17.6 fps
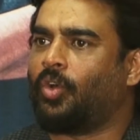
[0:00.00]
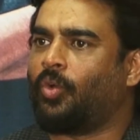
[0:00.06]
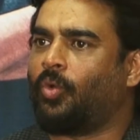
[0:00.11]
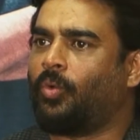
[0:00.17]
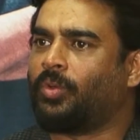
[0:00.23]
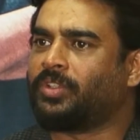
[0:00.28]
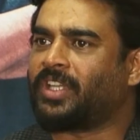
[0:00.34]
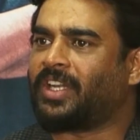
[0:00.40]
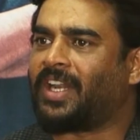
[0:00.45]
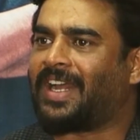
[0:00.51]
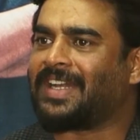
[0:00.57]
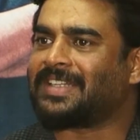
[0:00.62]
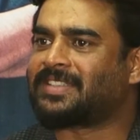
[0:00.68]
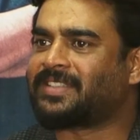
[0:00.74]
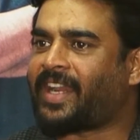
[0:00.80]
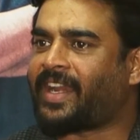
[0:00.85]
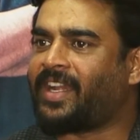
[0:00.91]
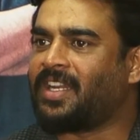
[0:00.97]
over the
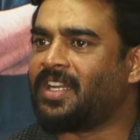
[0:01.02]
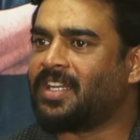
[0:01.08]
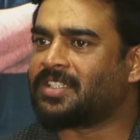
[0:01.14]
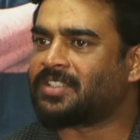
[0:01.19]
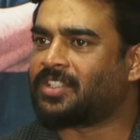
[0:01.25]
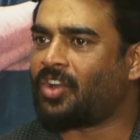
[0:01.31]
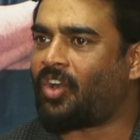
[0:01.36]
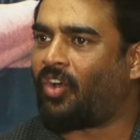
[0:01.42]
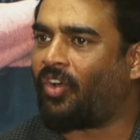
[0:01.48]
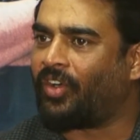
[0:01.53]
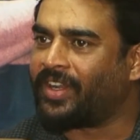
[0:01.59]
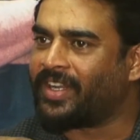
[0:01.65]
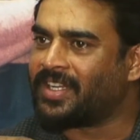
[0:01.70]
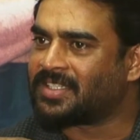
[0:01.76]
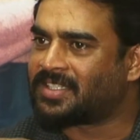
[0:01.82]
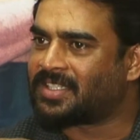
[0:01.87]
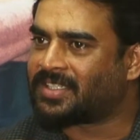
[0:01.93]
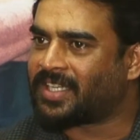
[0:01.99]
last 10 years, the
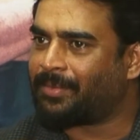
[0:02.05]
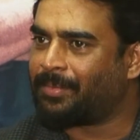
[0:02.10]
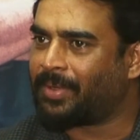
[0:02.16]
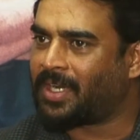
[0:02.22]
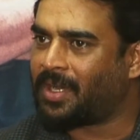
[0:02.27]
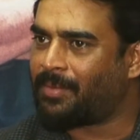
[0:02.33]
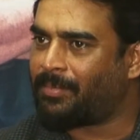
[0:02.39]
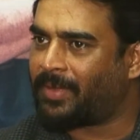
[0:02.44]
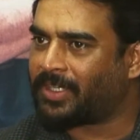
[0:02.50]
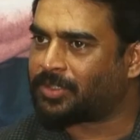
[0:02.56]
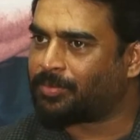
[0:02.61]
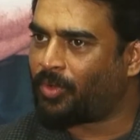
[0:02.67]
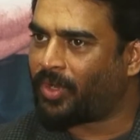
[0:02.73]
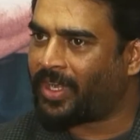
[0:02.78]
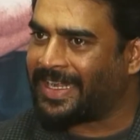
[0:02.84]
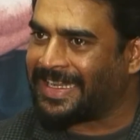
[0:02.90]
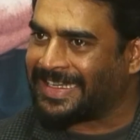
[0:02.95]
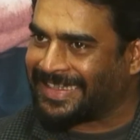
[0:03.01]
audiences have become much
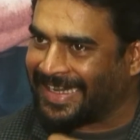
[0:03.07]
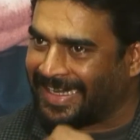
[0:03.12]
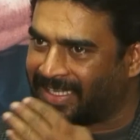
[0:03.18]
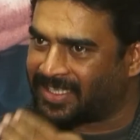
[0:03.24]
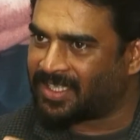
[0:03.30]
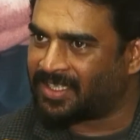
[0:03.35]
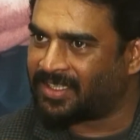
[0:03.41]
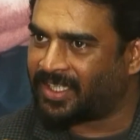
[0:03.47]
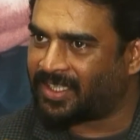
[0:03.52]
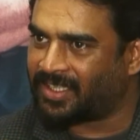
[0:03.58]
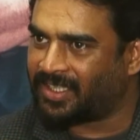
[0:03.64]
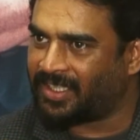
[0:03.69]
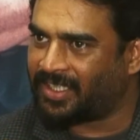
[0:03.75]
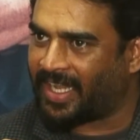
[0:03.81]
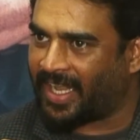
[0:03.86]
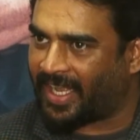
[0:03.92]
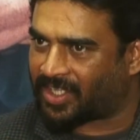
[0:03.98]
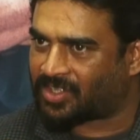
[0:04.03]
more intelligent than
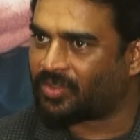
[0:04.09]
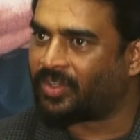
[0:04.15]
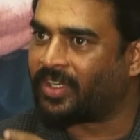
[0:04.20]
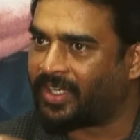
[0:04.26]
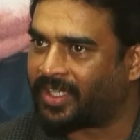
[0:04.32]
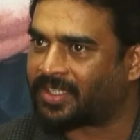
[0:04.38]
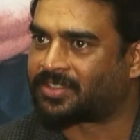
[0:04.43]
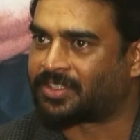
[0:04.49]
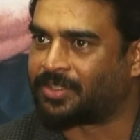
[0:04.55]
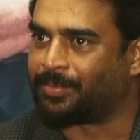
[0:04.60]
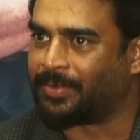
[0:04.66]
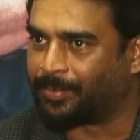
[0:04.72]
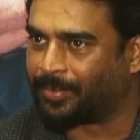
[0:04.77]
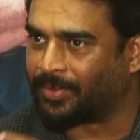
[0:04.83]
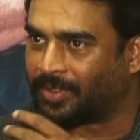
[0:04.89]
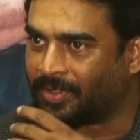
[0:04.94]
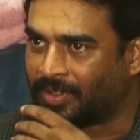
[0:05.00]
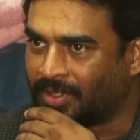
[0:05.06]
the actual industry
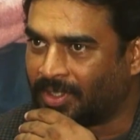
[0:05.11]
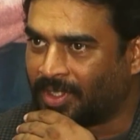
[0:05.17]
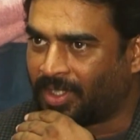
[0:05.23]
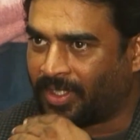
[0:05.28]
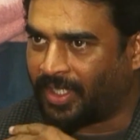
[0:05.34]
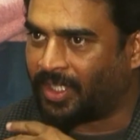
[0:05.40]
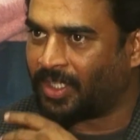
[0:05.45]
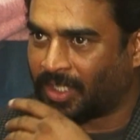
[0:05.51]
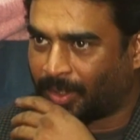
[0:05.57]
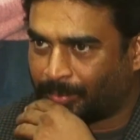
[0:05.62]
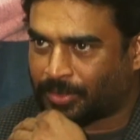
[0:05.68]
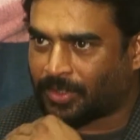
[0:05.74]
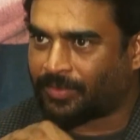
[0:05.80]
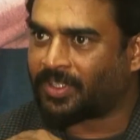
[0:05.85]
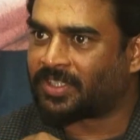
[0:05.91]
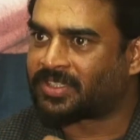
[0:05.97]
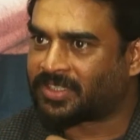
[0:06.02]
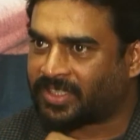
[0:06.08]
people in terms
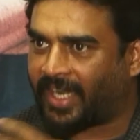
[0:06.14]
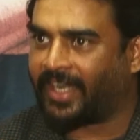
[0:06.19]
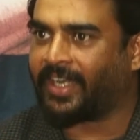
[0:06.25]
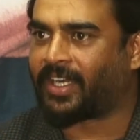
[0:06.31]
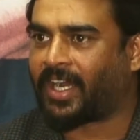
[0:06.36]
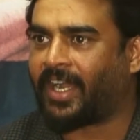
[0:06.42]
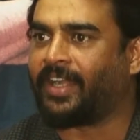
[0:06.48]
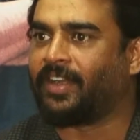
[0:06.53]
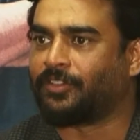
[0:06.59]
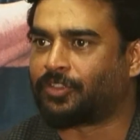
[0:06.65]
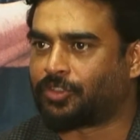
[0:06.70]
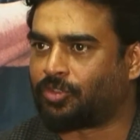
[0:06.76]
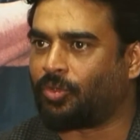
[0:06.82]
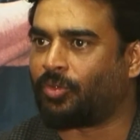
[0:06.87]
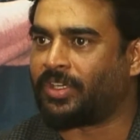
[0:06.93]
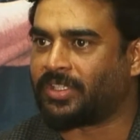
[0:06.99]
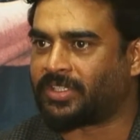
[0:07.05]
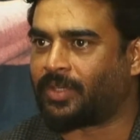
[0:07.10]
of the kind of
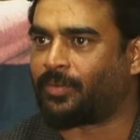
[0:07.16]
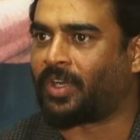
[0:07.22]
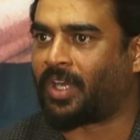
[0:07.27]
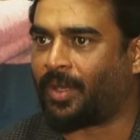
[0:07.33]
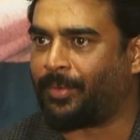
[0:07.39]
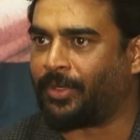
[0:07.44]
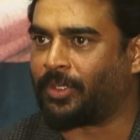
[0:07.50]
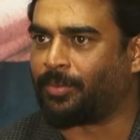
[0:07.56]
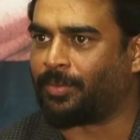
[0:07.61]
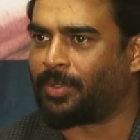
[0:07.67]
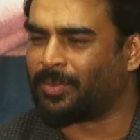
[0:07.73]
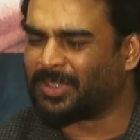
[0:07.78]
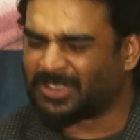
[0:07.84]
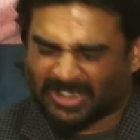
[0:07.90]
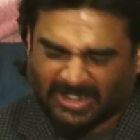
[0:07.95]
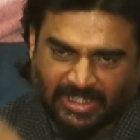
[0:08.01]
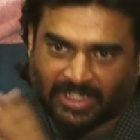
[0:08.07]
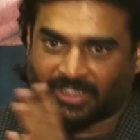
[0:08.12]
stories that were coming to me. We're
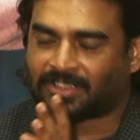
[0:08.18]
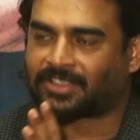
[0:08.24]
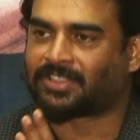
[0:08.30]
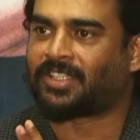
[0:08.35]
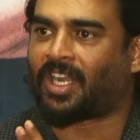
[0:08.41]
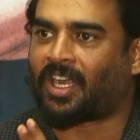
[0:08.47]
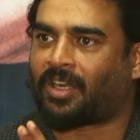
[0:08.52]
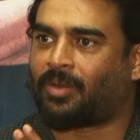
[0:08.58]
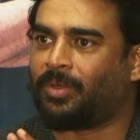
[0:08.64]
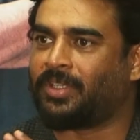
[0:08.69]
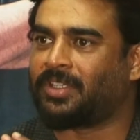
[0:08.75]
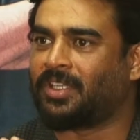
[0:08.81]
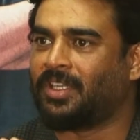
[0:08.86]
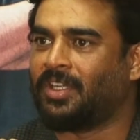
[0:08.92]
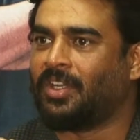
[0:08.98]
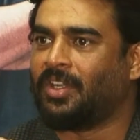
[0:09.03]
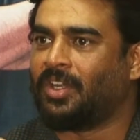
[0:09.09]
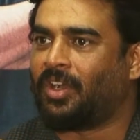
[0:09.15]
still stuck with
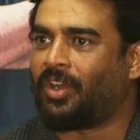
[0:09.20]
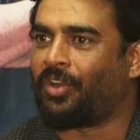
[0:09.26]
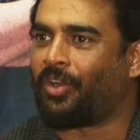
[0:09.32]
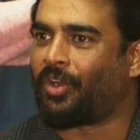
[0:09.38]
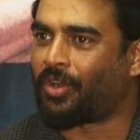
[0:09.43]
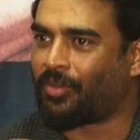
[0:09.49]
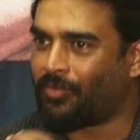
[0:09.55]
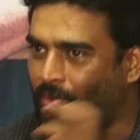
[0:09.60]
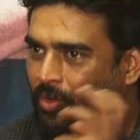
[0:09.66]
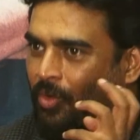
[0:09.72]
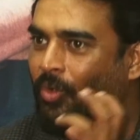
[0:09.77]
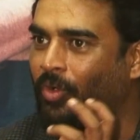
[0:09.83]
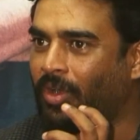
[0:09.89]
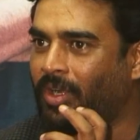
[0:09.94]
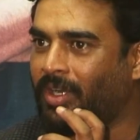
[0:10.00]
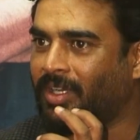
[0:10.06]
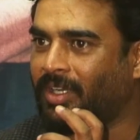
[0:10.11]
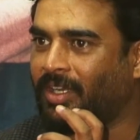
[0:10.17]
a lot of
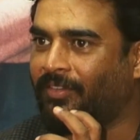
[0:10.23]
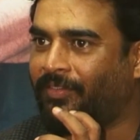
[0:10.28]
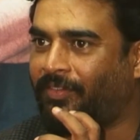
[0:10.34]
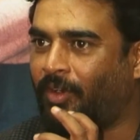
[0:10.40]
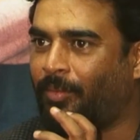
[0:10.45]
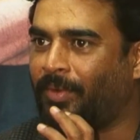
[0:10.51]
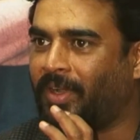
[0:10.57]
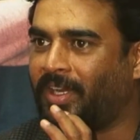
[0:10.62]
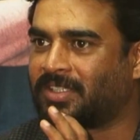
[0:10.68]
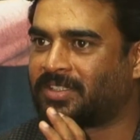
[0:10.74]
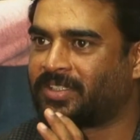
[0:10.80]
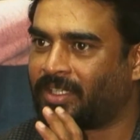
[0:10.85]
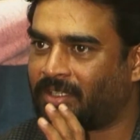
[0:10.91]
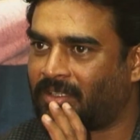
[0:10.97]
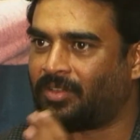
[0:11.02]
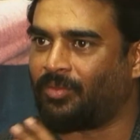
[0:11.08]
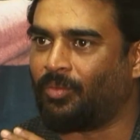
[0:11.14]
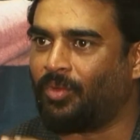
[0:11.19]
old formulas
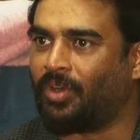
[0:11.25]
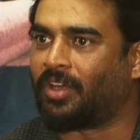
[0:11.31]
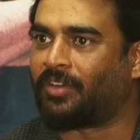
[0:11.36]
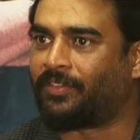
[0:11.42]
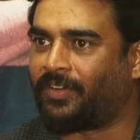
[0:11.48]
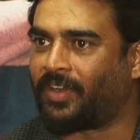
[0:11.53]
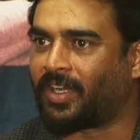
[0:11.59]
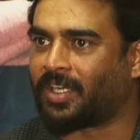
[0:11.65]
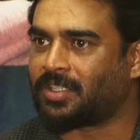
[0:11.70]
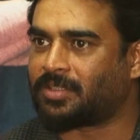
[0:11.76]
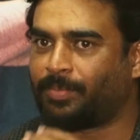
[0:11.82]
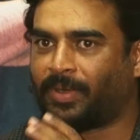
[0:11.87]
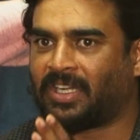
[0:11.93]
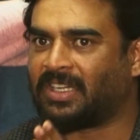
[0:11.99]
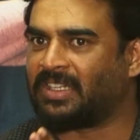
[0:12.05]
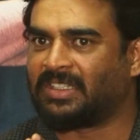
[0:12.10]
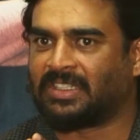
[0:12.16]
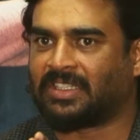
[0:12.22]
that work for us,
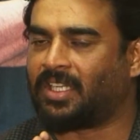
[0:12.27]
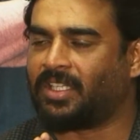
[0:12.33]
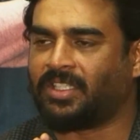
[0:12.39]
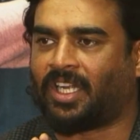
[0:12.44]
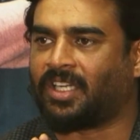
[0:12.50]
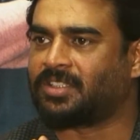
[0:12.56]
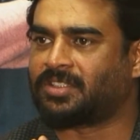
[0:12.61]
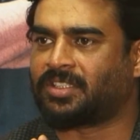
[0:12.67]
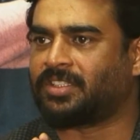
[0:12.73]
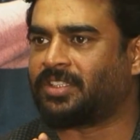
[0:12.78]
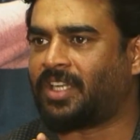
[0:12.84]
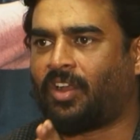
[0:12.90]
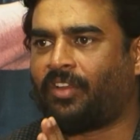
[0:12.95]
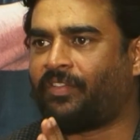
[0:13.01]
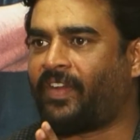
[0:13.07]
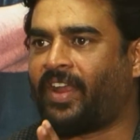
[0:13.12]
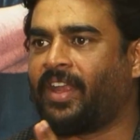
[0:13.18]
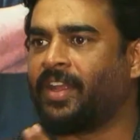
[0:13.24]
but the youngsters, now
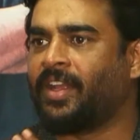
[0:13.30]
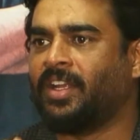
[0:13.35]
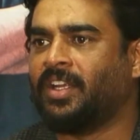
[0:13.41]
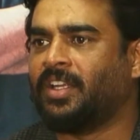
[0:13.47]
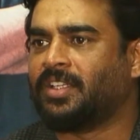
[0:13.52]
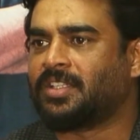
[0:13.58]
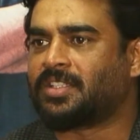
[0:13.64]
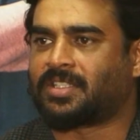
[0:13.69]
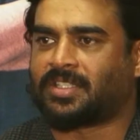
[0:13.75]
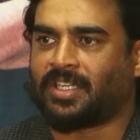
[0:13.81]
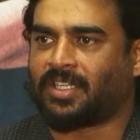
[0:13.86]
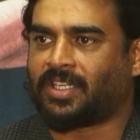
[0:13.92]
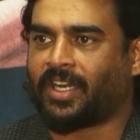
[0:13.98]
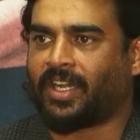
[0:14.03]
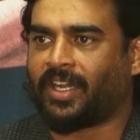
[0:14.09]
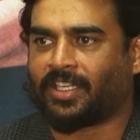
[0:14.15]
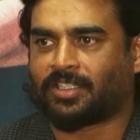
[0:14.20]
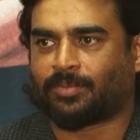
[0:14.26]
if I sit
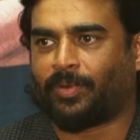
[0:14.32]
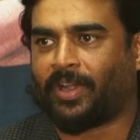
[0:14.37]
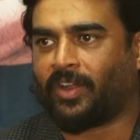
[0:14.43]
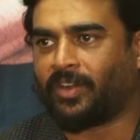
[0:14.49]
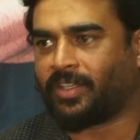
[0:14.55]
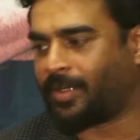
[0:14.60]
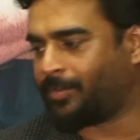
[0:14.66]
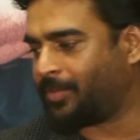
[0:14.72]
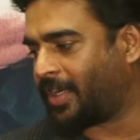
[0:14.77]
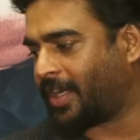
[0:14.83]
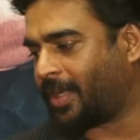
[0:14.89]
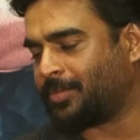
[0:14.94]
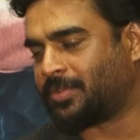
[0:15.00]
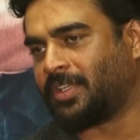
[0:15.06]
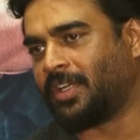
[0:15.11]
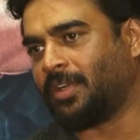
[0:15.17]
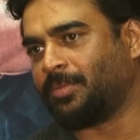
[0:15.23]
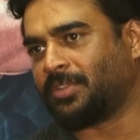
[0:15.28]
and explain to them that I'm
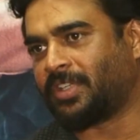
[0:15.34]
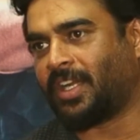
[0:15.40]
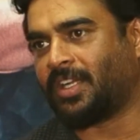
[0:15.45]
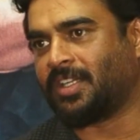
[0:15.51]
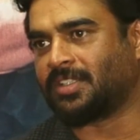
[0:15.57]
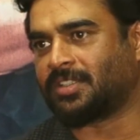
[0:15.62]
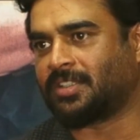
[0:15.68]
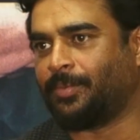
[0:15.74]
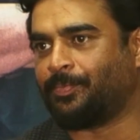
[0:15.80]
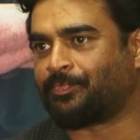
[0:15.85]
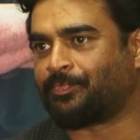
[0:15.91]
sitting beside this